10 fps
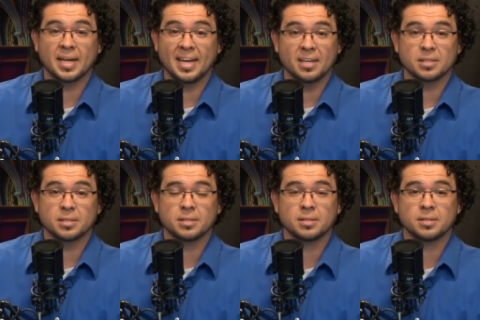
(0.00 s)
I
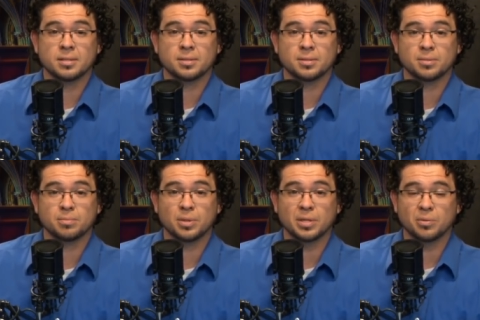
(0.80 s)
can't.
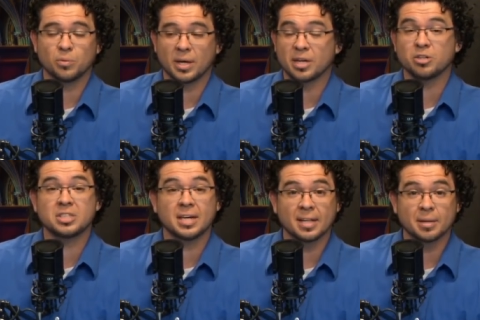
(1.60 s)
But what I
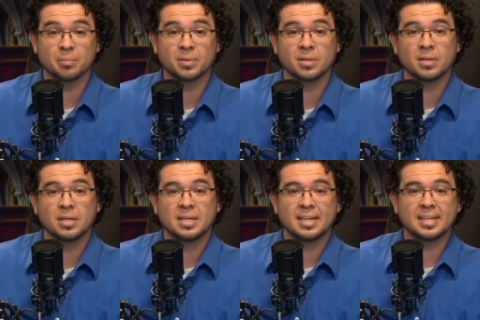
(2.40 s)
could tell him
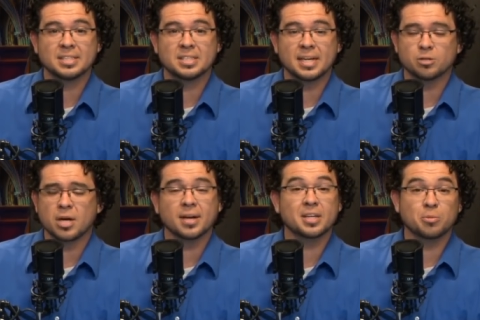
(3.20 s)
is that you're
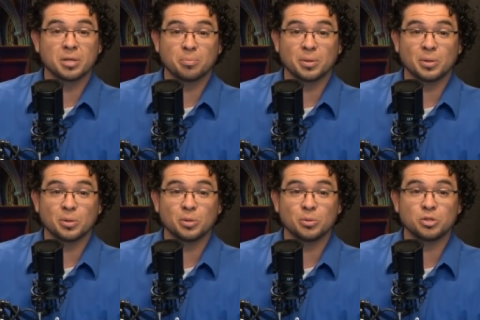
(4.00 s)
talking to
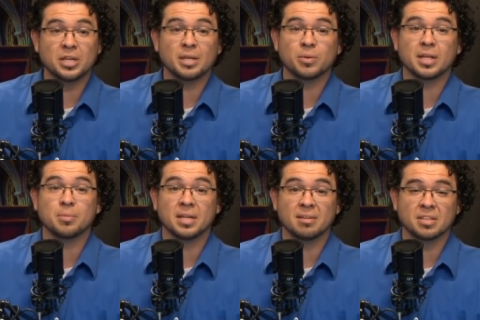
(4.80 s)
people who genuinely
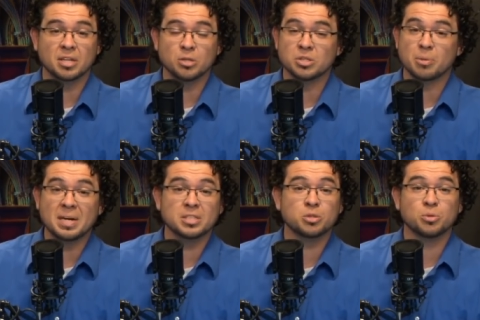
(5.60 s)
believe it. They're using the
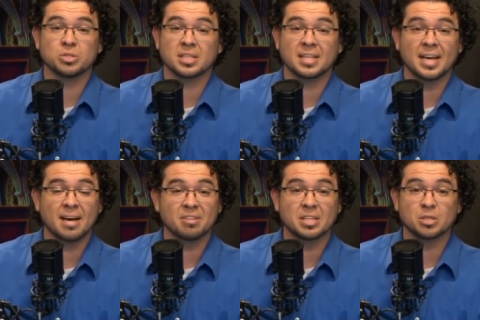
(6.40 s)
best tools that they
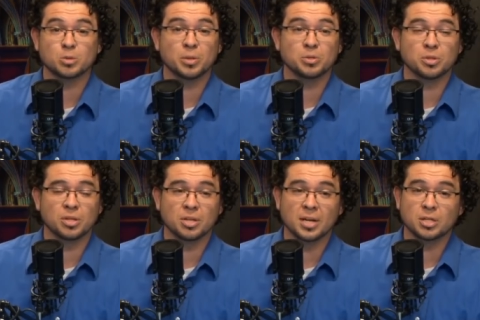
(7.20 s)
have at their disposal,
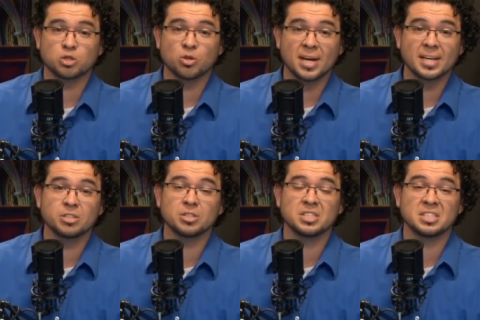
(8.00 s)
and they're not
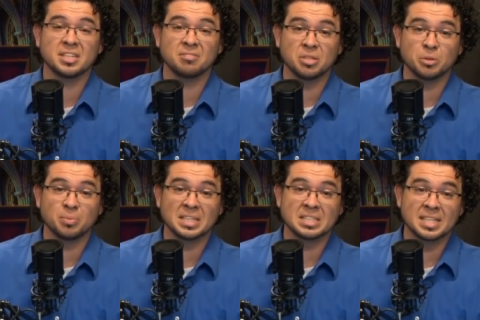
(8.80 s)
trying to deceive you
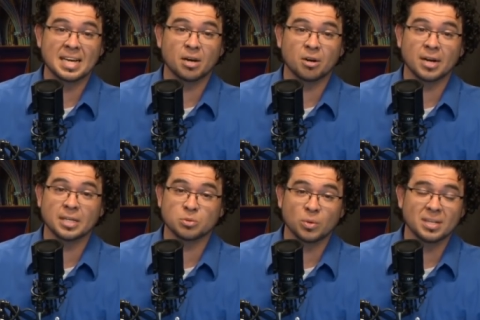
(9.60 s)
because they are
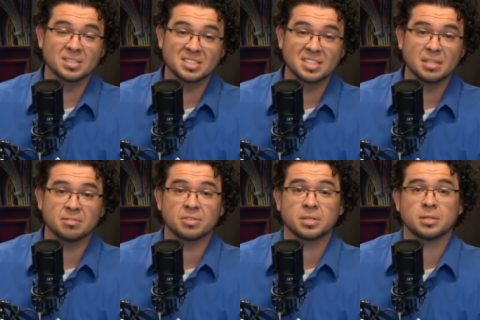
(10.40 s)
as well
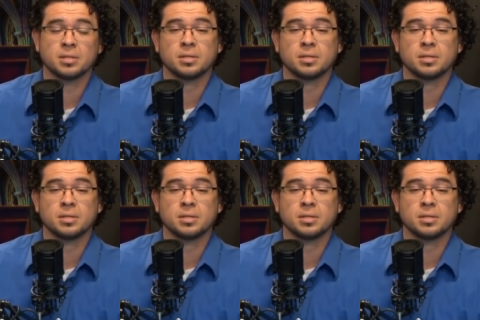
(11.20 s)
deceived.